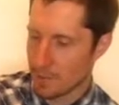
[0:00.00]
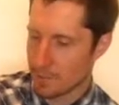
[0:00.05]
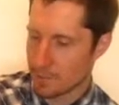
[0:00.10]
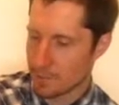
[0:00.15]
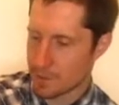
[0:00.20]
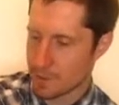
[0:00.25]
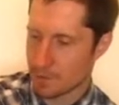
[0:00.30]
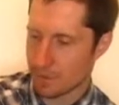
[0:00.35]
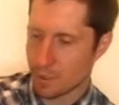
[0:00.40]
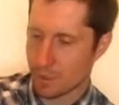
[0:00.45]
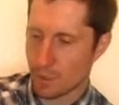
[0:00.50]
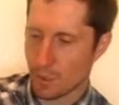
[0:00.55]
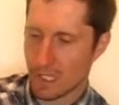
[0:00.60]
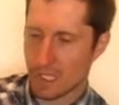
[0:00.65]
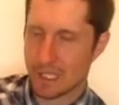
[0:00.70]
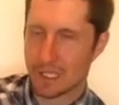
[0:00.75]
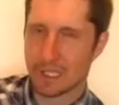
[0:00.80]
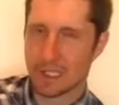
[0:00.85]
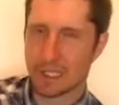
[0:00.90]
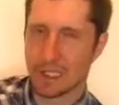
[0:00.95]
So you just
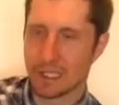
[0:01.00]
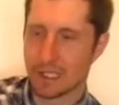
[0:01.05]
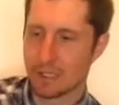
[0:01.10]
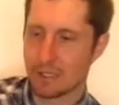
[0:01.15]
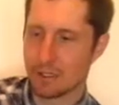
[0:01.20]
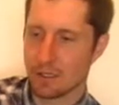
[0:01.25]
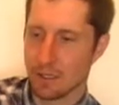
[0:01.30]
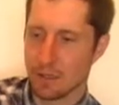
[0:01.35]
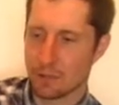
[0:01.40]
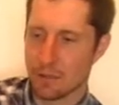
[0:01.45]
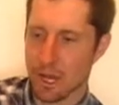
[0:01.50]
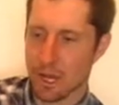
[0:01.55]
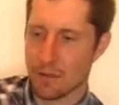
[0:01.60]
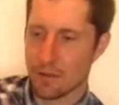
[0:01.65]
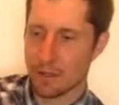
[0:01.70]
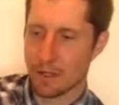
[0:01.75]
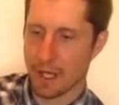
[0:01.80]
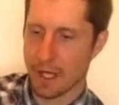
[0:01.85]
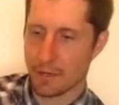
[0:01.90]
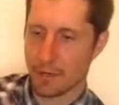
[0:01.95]
want to clean
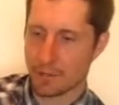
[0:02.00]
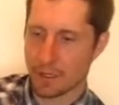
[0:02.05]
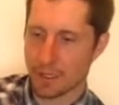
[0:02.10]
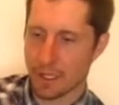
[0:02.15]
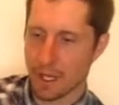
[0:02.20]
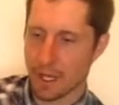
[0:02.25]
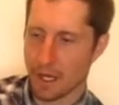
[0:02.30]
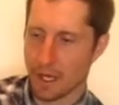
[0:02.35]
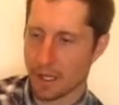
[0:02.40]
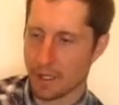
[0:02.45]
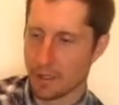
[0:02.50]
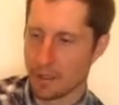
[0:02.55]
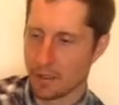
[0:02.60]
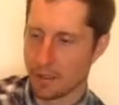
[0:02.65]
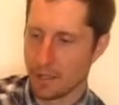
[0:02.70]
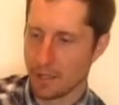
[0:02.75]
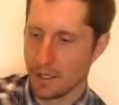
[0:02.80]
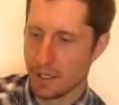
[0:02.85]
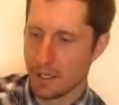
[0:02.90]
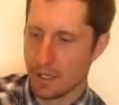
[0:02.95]
around the outside.
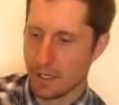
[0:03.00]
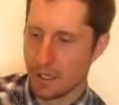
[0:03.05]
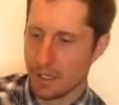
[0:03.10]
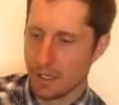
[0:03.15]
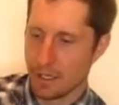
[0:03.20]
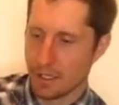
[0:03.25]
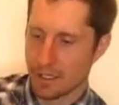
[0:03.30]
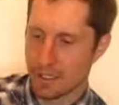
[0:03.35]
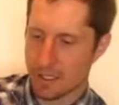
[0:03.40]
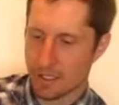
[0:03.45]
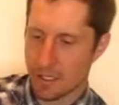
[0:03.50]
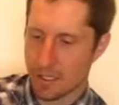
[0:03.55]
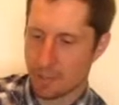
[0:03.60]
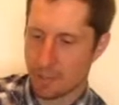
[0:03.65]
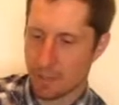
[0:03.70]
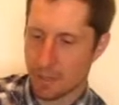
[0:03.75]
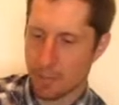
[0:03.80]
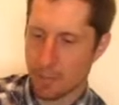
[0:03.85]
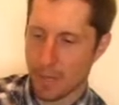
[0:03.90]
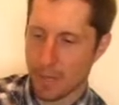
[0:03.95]
Just
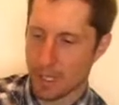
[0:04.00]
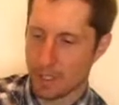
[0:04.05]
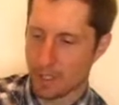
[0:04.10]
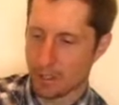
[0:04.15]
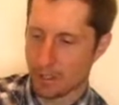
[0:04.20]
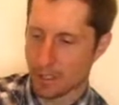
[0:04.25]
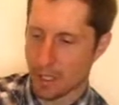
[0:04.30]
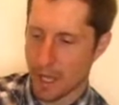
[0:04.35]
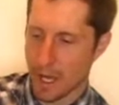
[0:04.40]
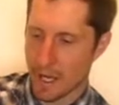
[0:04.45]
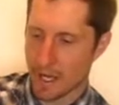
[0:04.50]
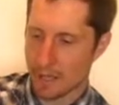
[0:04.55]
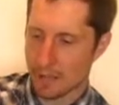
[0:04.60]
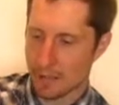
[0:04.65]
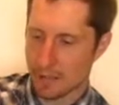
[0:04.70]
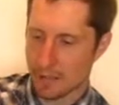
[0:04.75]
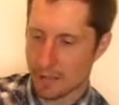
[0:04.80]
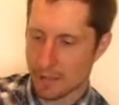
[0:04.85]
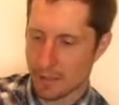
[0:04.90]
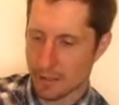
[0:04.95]
keep the metal
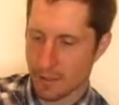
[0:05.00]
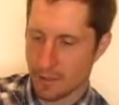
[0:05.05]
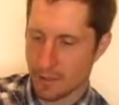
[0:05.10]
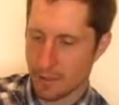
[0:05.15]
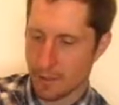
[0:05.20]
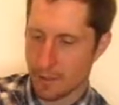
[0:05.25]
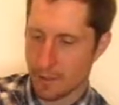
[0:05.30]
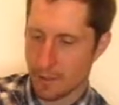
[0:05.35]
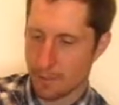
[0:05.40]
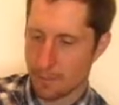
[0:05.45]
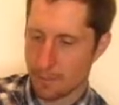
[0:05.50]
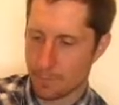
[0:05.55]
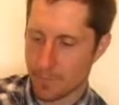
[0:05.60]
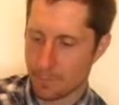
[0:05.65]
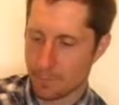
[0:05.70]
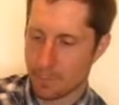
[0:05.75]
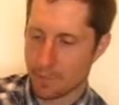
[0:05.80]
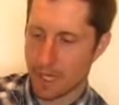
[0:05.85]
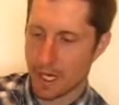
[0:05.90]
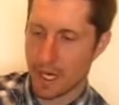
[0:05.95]
nice.
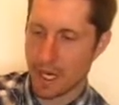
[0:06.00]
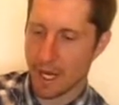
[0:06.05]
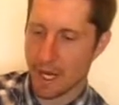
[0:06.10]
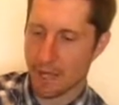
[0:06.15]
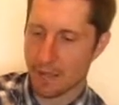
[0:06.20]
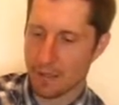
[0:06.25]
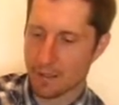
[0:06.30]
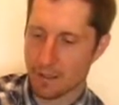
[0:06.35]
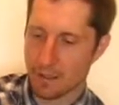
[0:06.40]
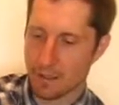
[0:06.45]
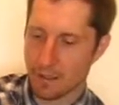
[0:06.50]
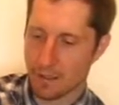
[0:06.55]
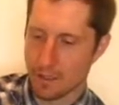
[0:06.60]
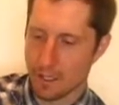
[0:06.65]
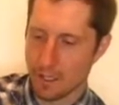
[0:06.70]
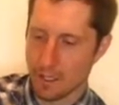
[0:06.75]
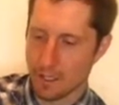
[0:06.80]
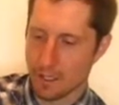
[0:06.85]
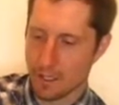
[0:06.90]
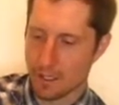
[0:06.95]
If you can,
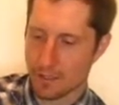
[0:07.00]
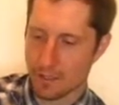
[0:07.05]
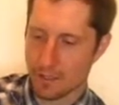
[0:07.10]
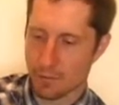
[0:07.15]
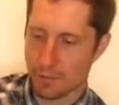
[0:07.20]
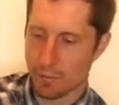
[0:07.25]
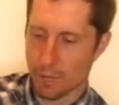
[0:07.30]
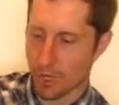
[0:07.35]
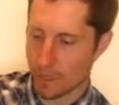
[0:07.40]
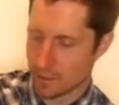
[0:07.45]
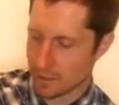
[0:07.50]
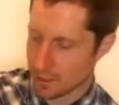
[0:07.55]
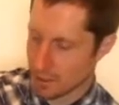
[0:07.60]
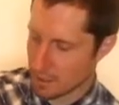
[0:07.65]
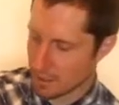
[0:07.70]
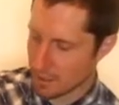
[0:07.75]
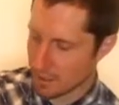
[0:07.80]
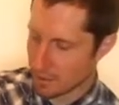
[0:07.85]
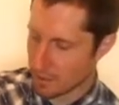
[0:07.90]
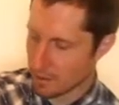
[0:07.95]
get some parts
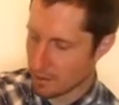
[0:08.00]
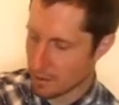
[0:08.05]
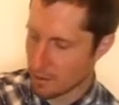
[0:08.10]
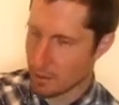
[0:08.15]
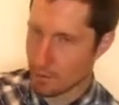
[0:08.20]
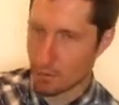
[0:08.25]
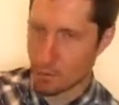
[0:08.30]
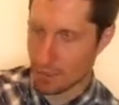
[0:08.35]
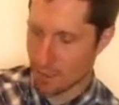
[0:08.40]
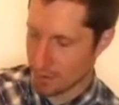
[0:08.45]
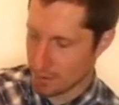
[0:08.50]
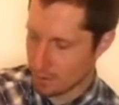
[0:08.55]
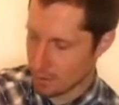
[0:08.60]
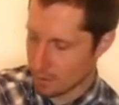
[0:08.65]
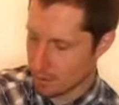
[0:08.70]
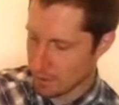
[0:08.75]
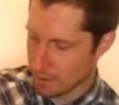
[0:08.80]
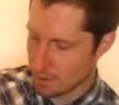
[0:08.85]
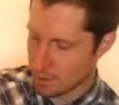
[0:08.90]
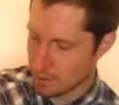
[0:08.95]
in there
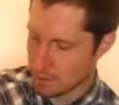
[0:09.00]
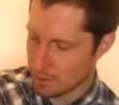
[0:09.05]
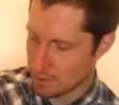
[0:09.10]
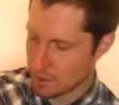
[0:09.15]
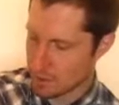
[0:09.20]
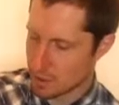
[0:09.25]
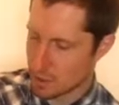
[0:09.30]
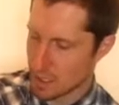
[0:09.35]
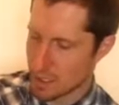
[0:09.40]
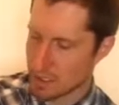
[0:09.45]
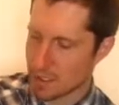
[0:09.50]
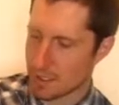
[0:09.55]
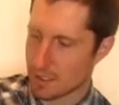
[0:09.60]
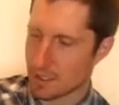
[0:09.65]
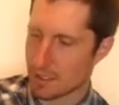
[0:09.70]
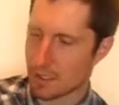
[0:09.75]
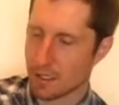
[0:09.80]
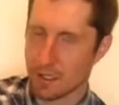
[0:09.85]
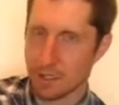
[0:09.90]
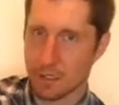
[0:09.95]
with
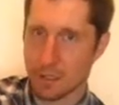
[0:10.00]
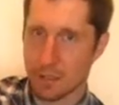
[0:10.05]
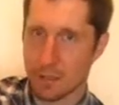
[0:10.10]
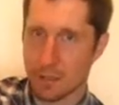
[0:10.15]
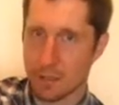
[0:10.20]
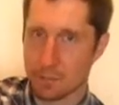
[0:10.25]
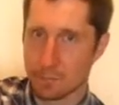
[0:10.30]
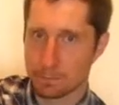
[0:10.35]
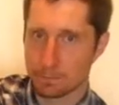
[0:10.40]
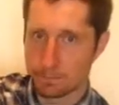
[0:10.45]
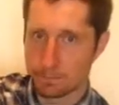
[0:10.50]
just the